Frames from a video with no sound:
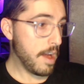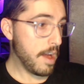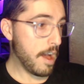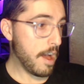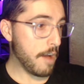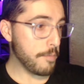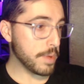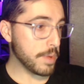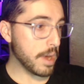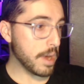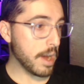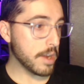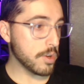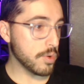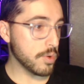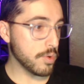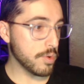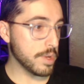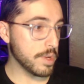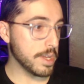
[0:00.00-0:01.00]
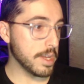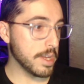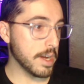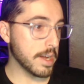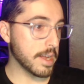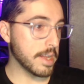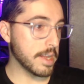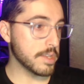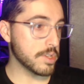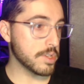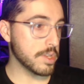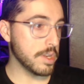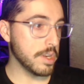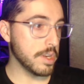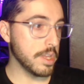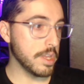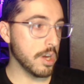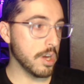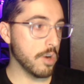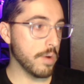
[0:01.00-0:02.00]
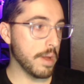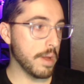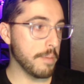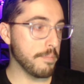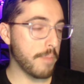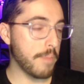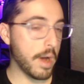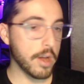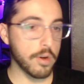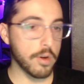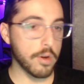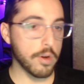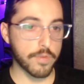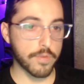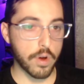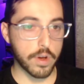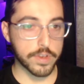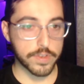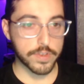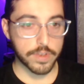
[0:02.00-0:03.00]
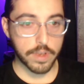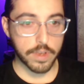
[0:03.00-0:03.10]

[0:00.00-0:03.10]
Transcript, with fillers: FBI and Huhi against Neo and Biofrost.